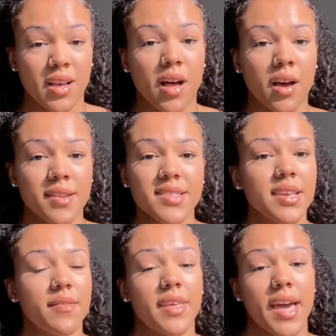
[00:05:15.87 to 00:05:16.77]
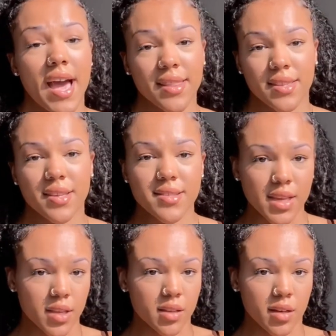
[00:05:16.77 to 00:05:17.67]
Honestly, if they had this,
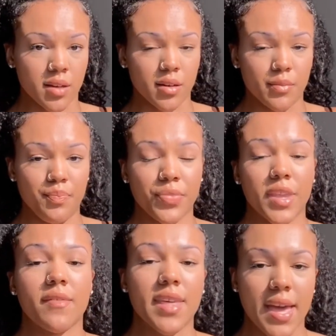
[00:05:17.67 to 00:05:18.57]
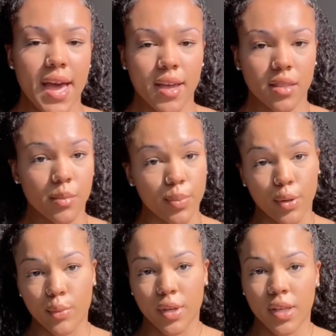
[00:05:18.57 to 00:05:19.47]
like, um, if they had the blue
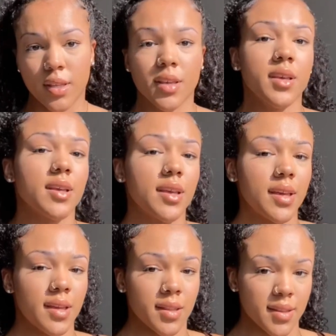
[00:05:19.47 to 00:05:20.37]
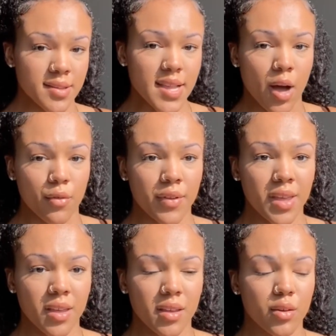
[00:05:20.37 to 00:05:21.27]
one in this
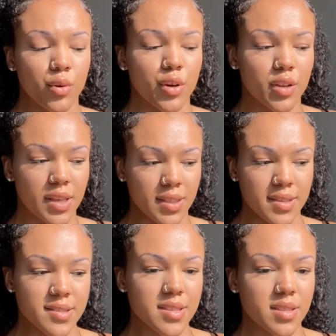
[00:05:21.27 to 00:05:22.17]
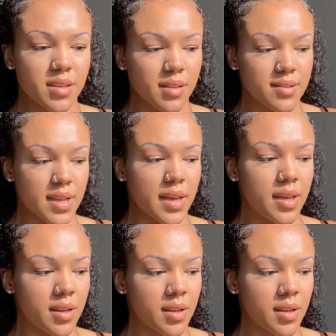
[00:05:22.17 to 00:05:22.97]
outfit or like this design,